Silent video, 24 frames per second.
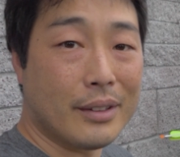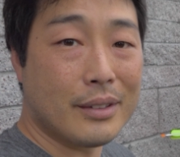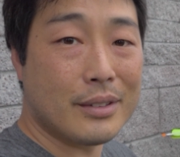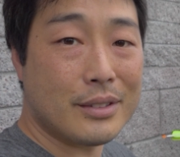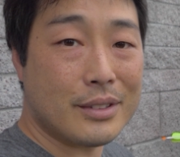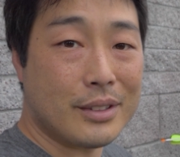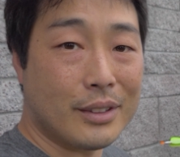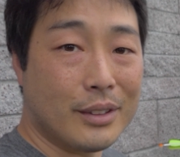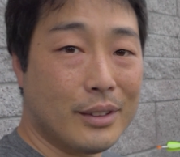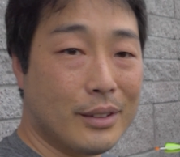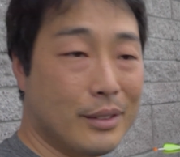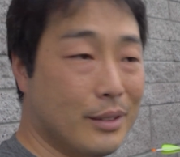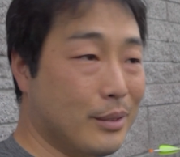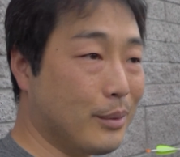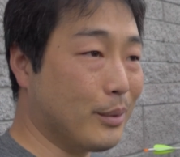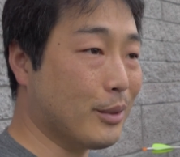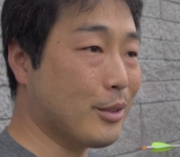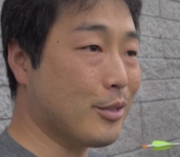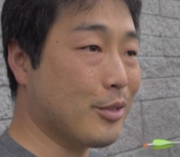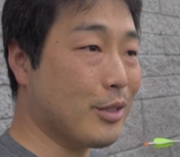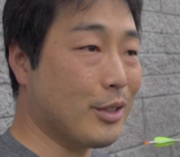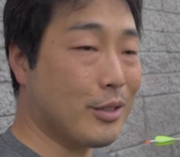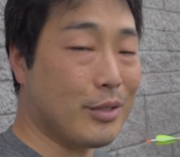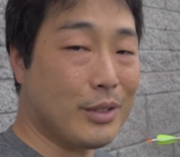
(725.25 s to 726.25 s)
Still a
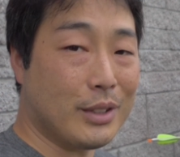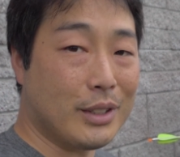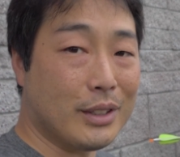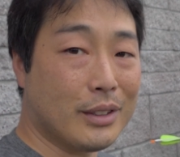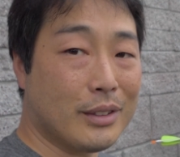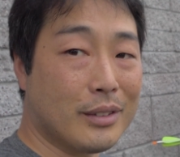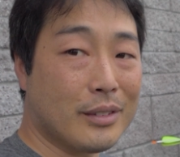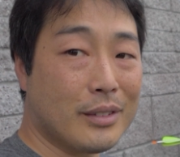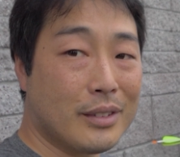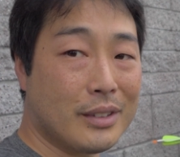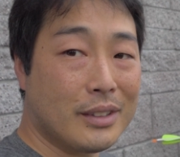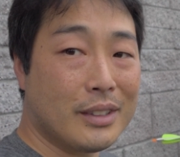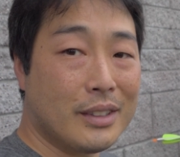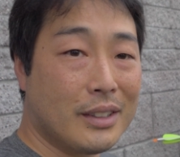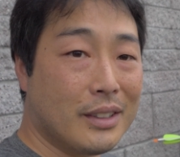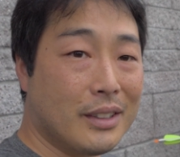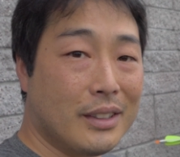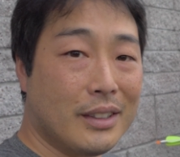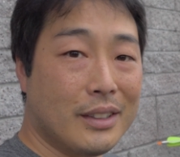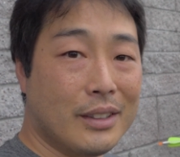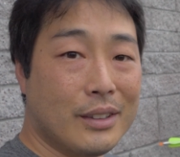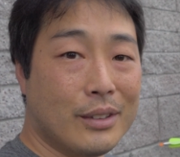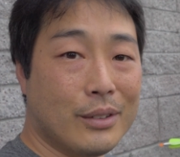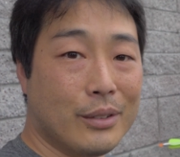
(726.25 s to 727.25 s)
150 and
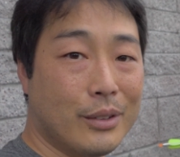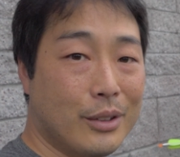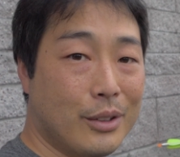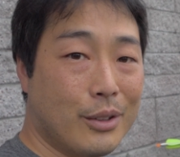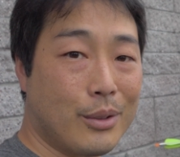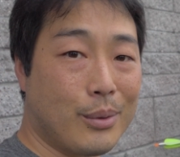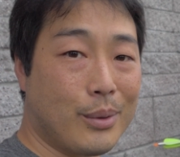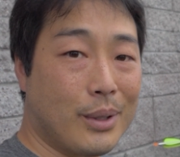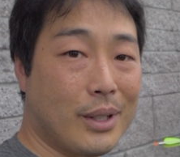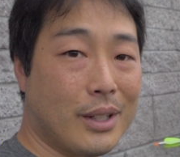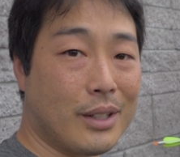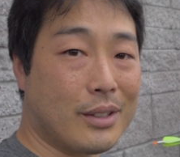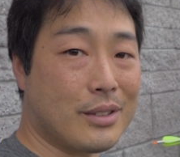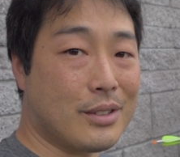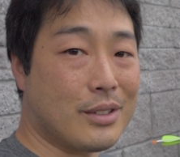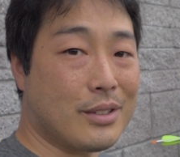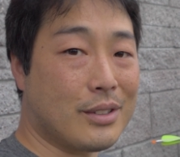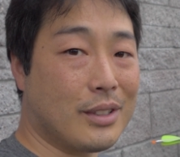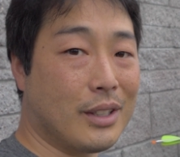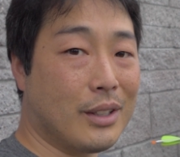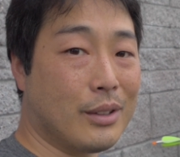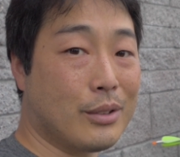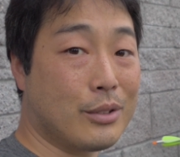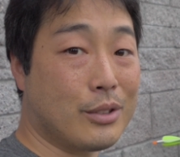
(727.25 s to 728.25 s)
only 3x
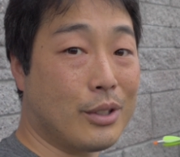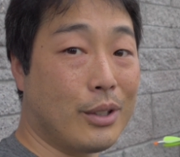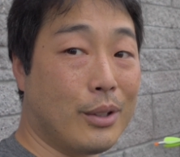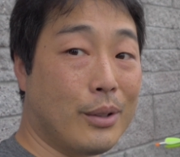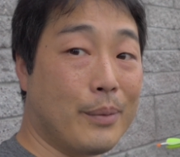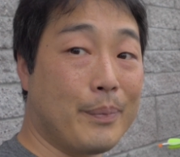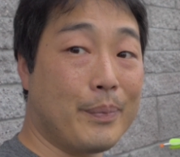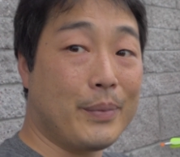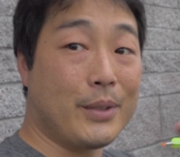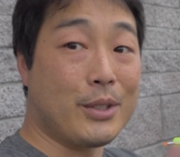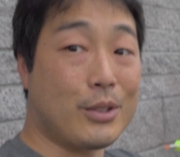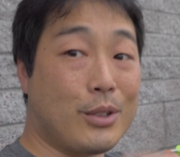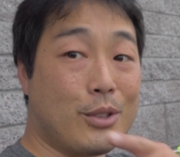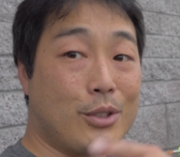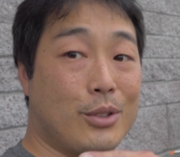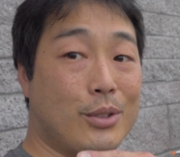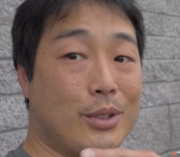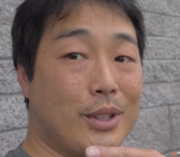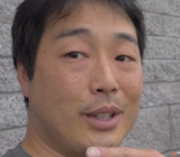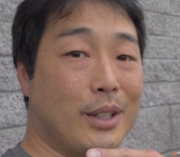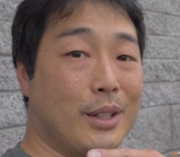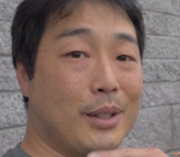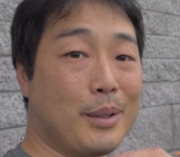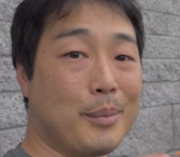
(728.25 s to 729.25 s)
is down. So let's go
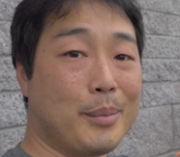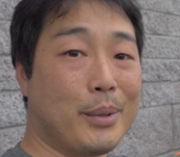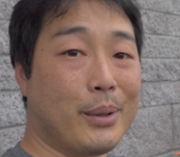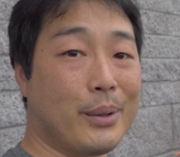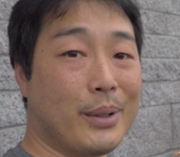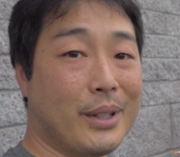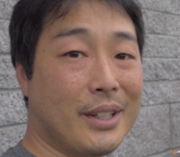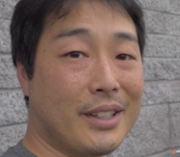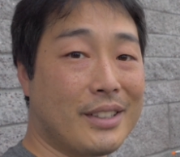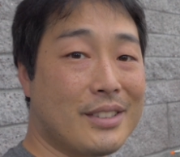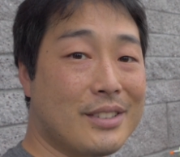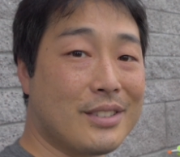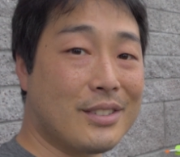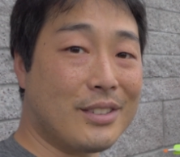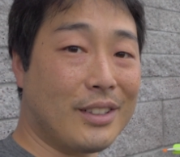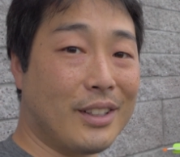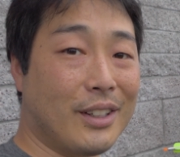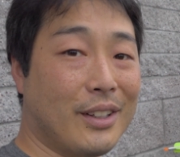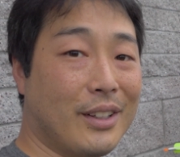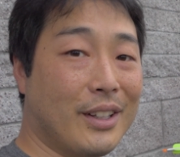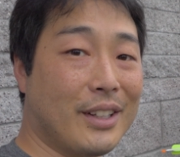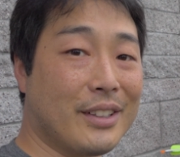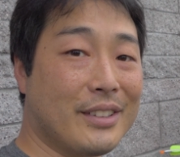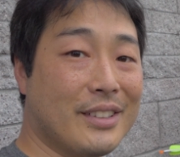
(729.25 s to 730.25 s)
shoot the hunting bow next, see
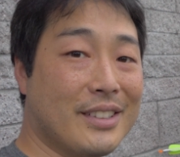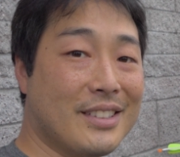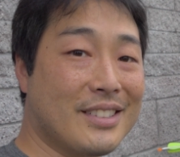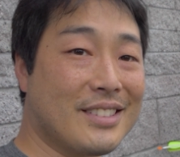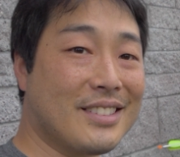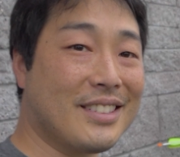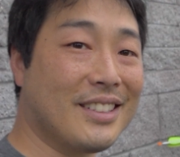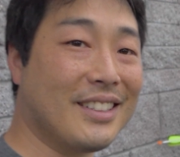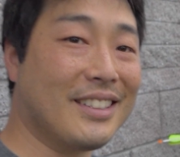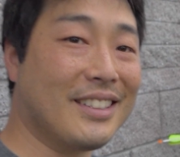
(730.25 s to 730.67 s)
how that does.